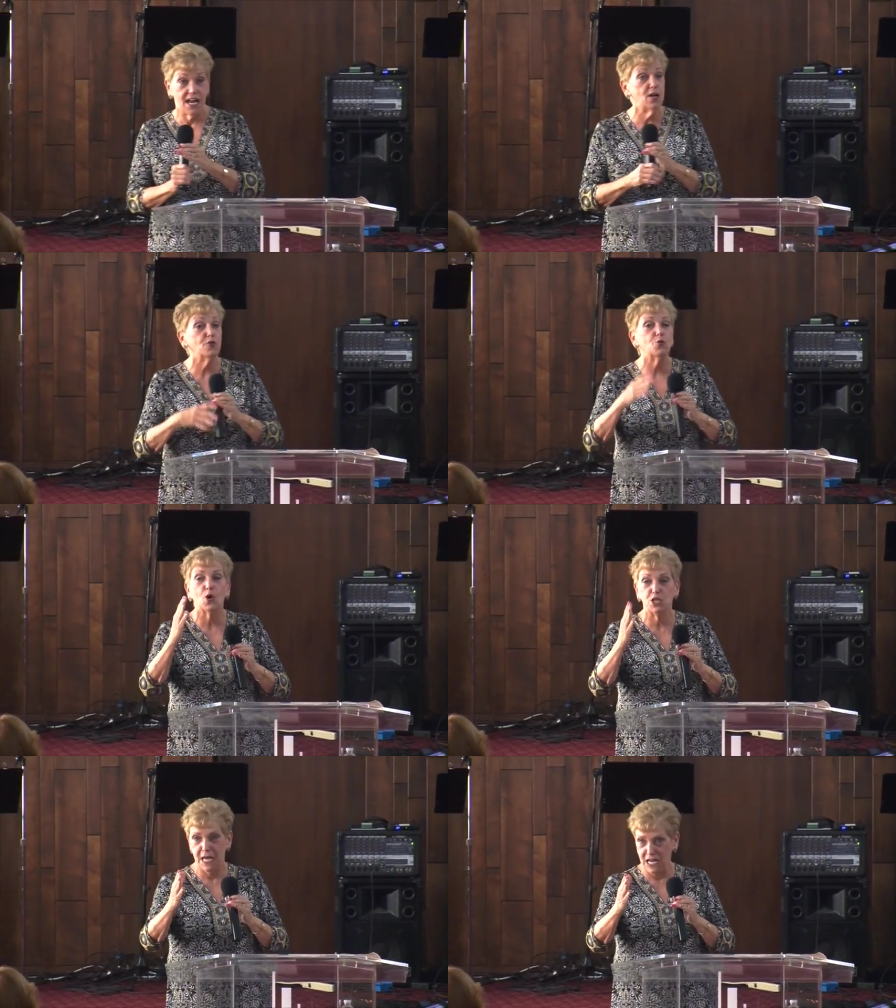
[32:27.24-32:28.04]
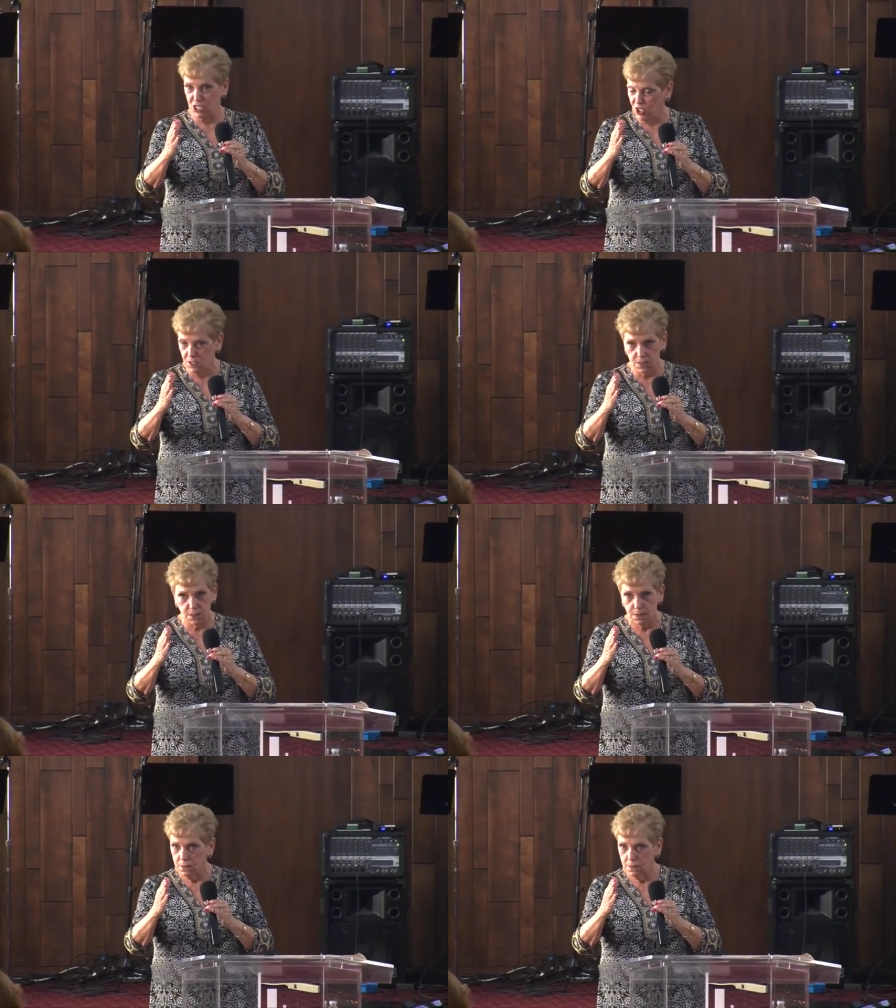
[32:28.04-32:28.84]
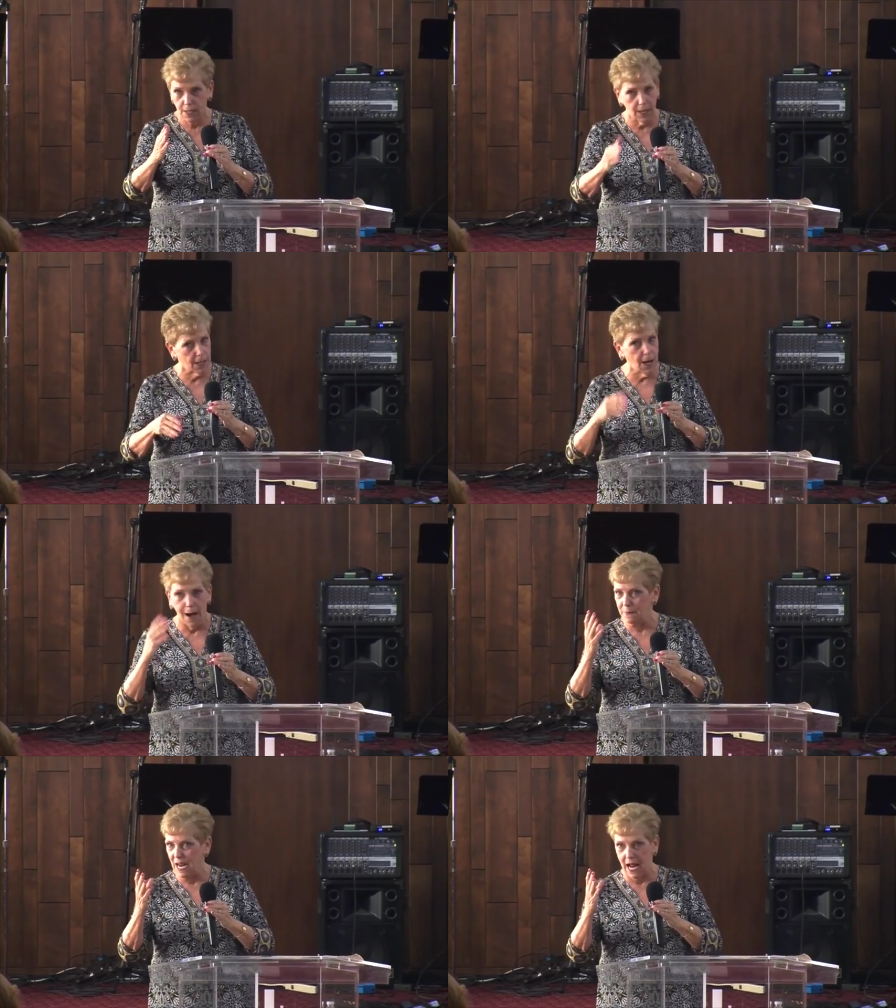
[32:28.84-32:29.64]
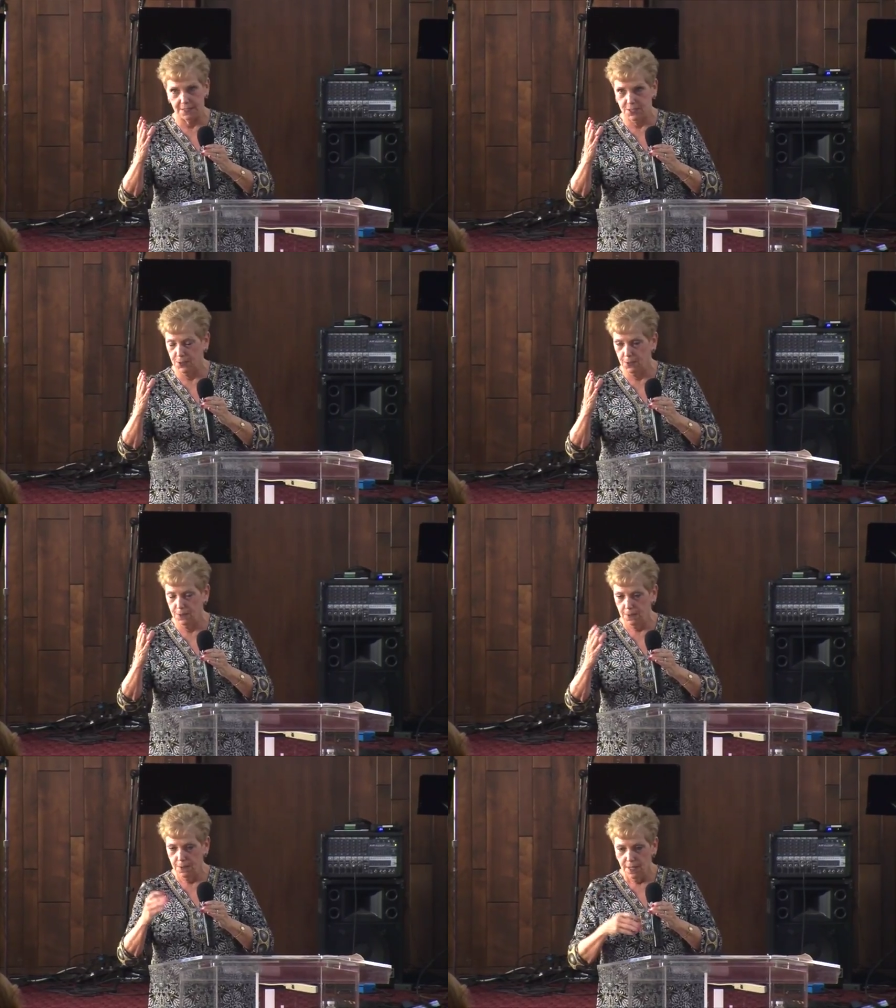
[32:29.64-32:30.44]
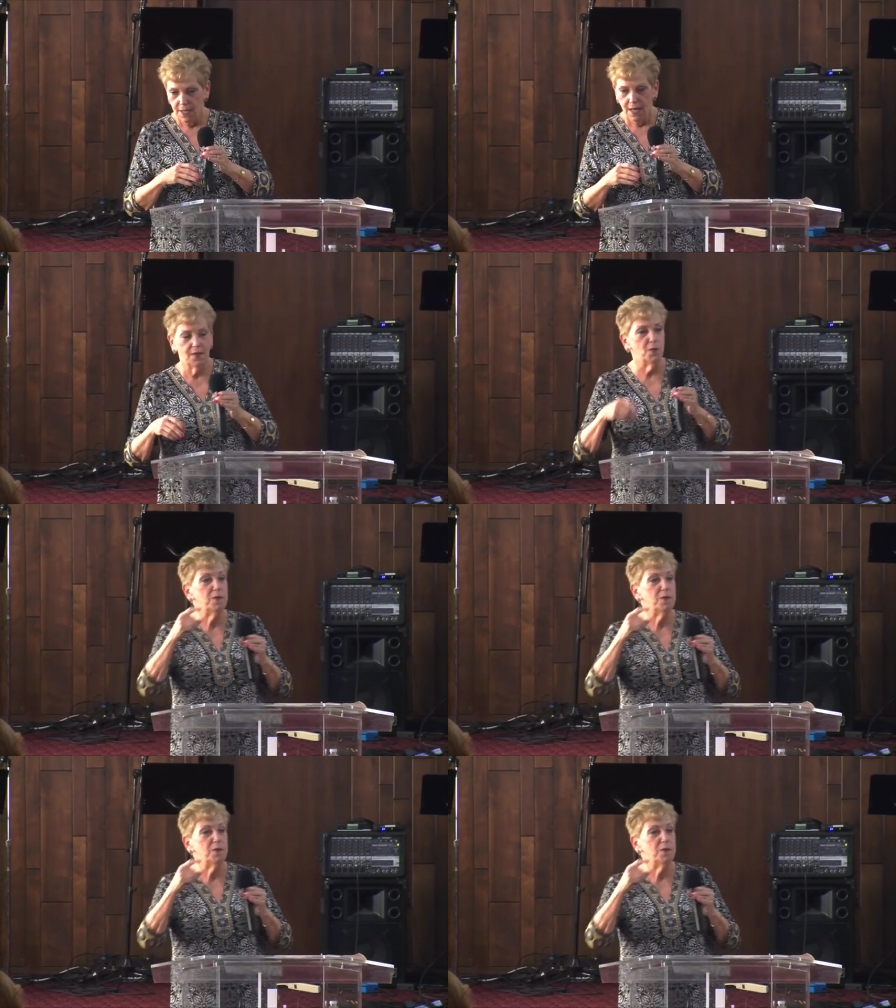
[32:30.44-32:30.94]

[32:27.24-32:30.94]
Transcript: I hear the word nations and I cop an attitude, and the